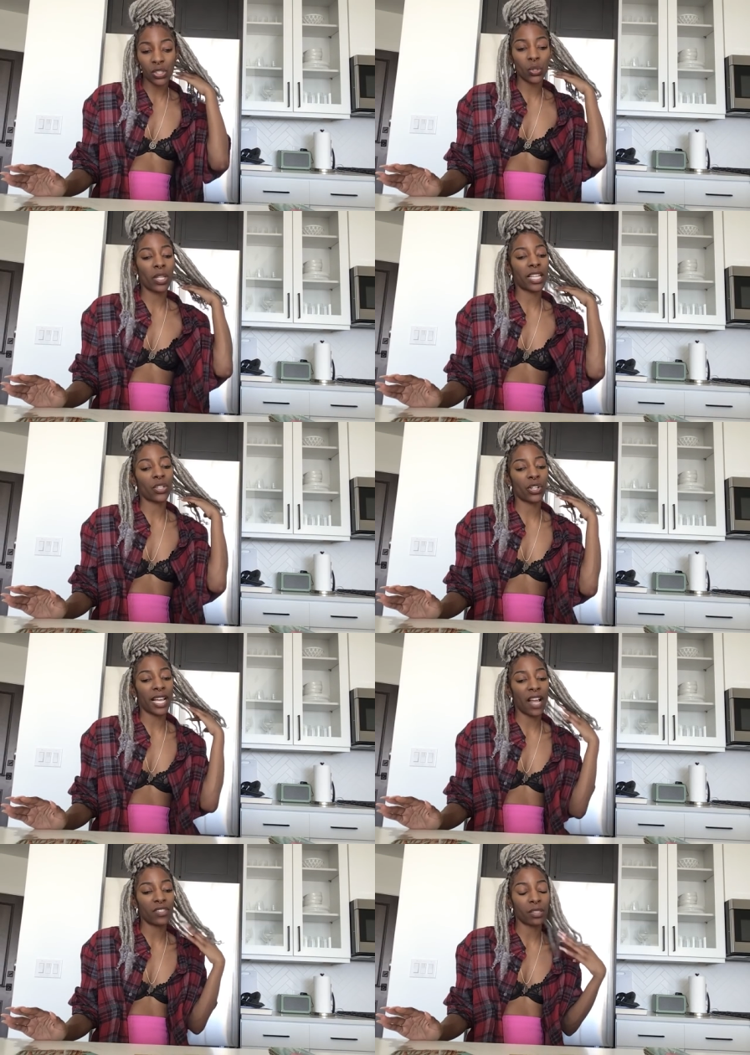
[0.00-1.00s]
too, like, you're going
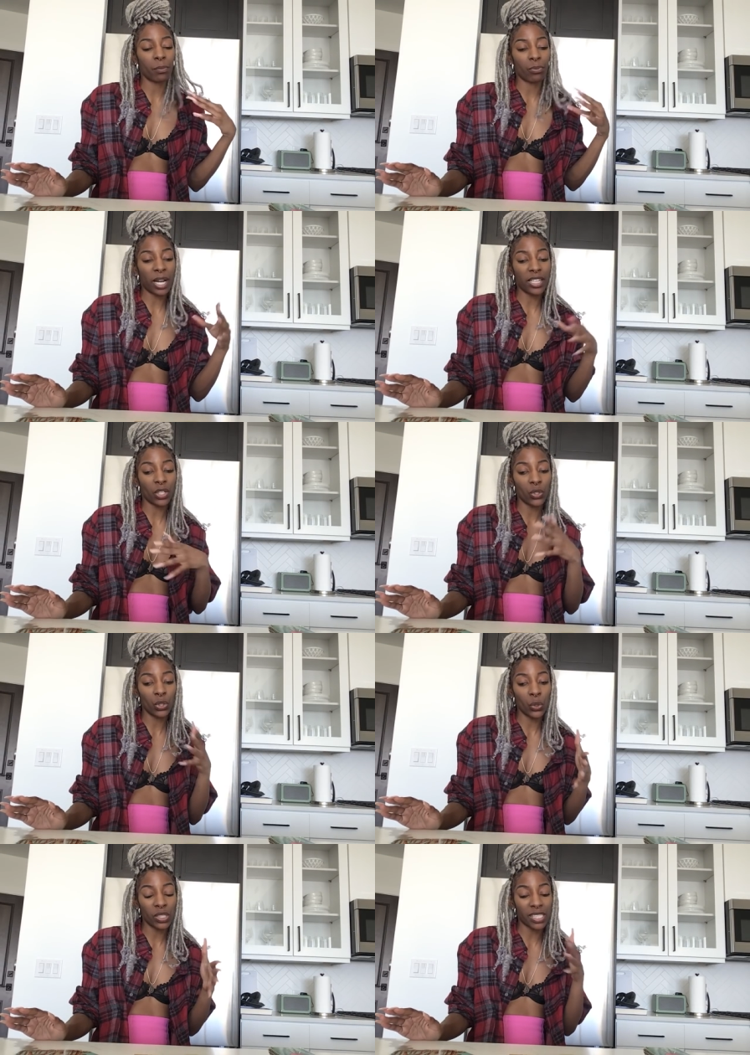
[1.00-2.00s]
to have to break the
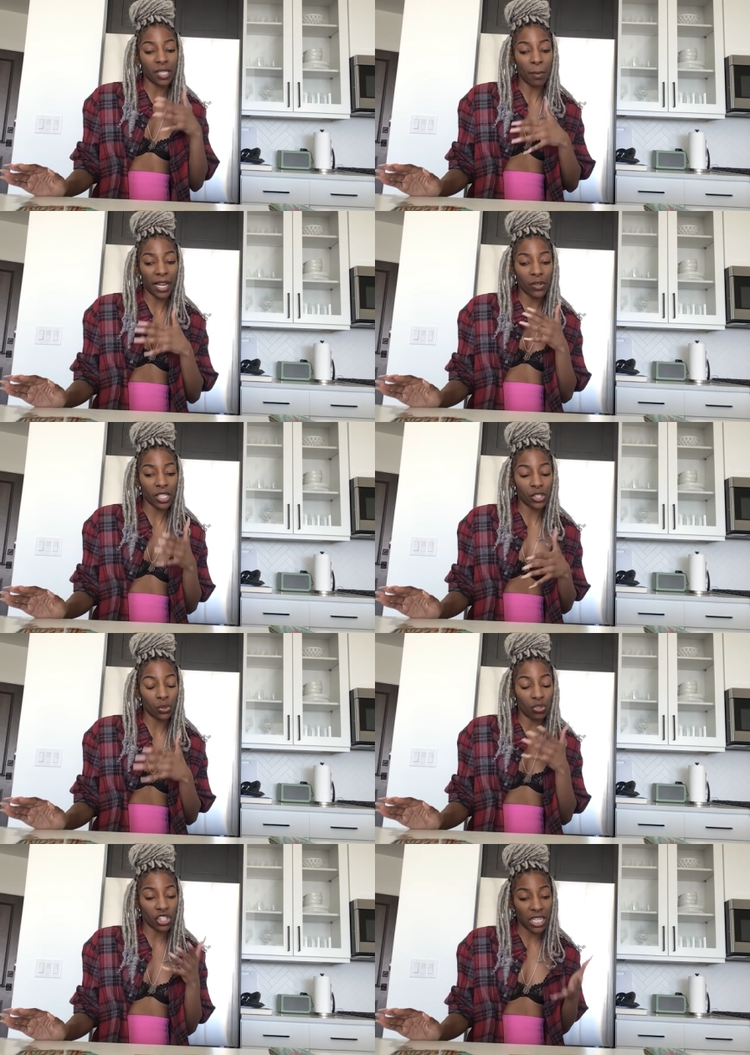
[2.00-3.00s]
news to somebody else that you
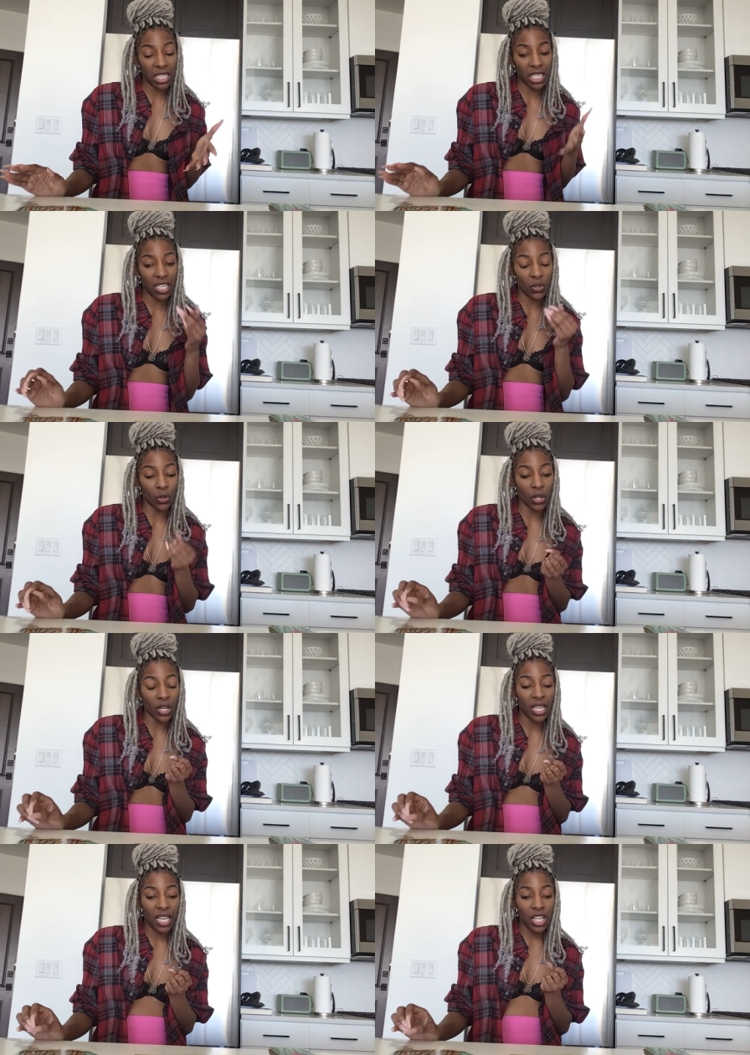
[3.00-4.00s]
cheated
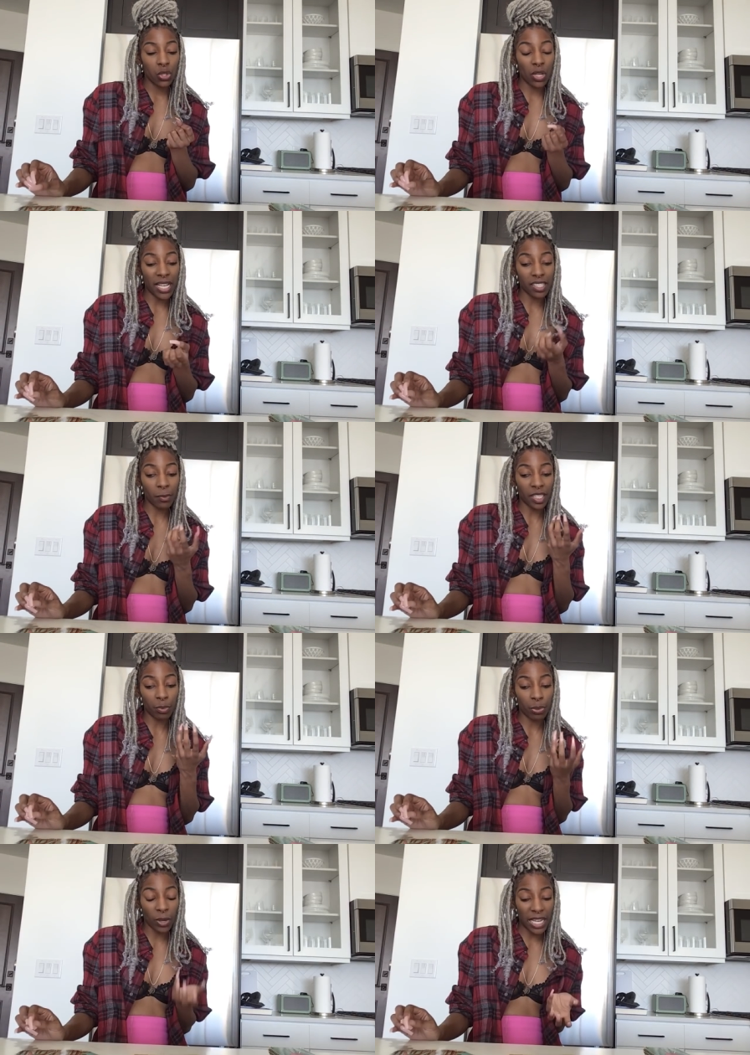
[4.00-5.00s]
or you got somebody
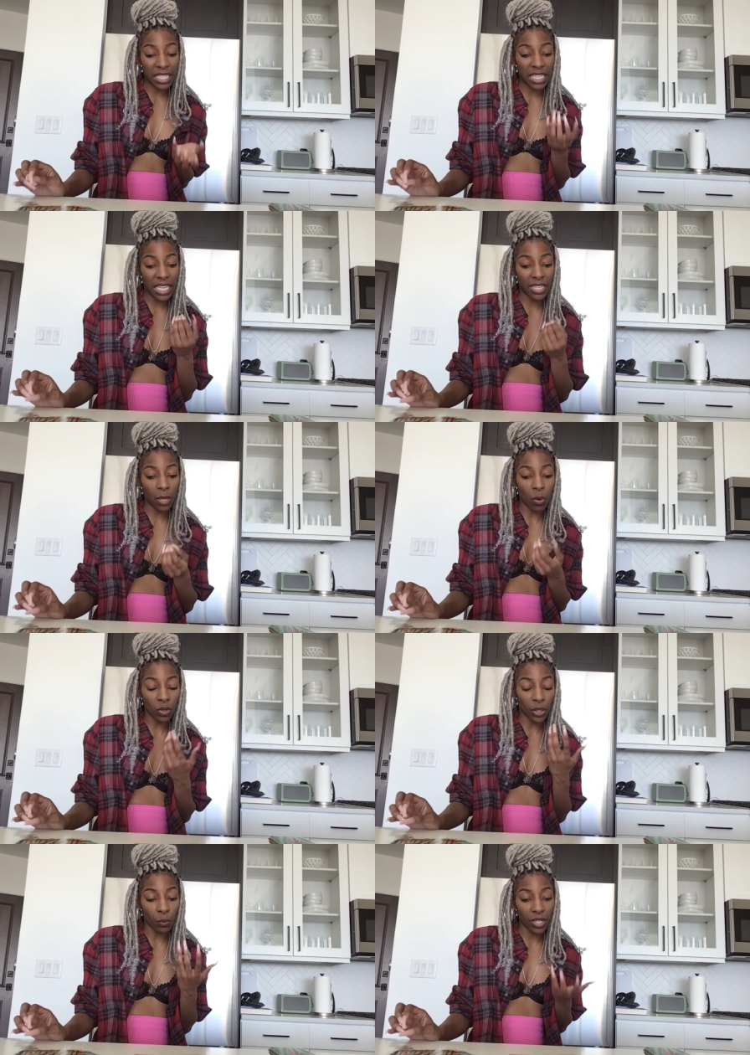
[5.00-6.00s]
pregnant, they won't
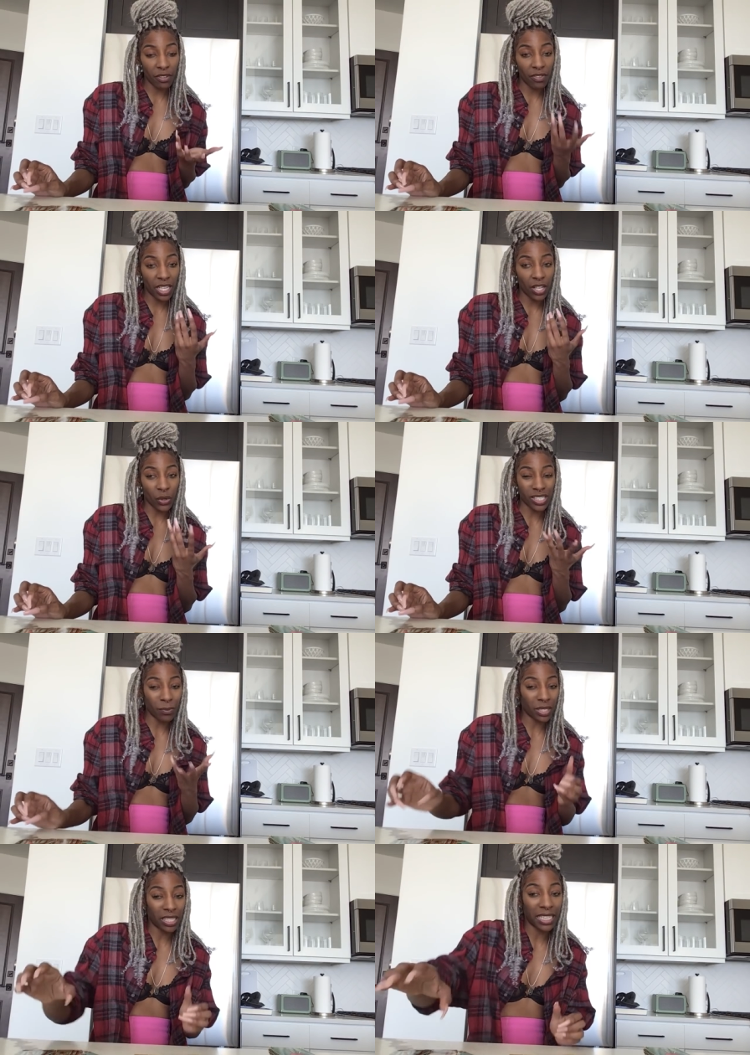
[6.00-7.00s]
get rid of it or
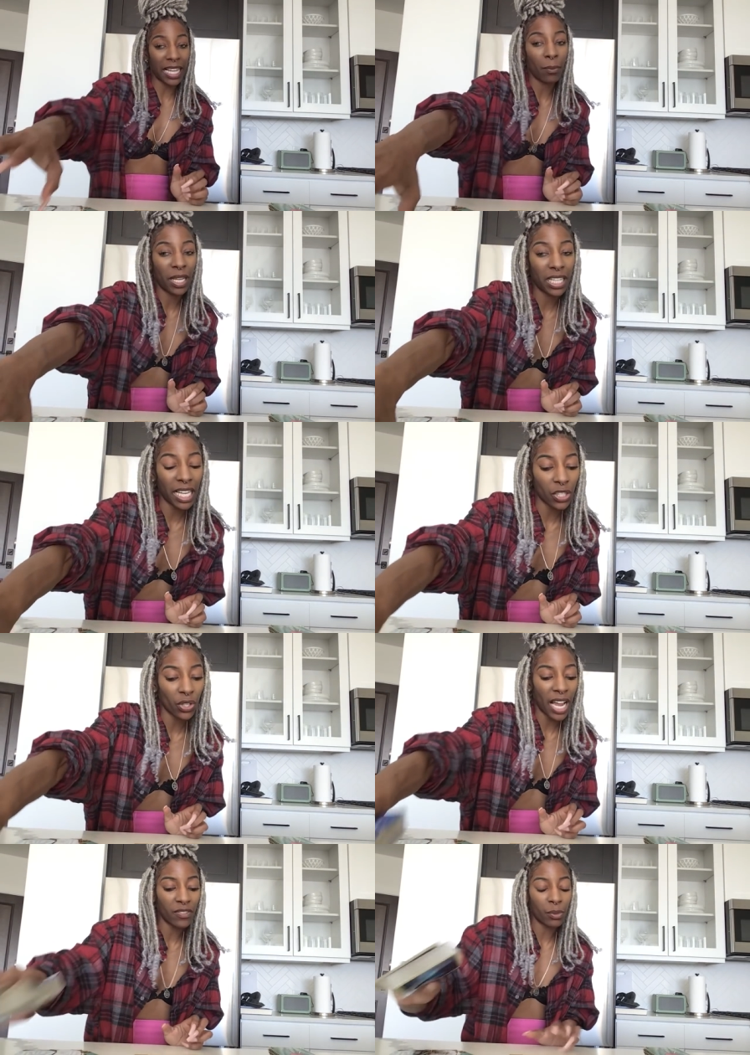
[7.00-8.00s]
something like that. I'm getting like, you're
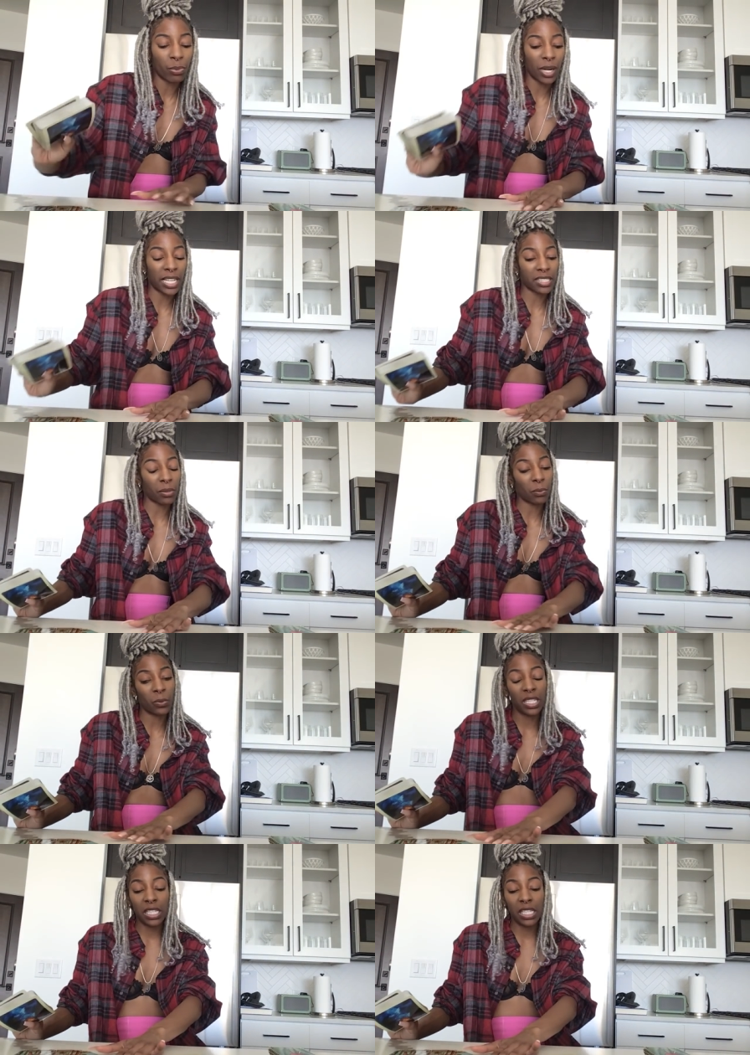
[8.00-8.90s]
going to have to break some,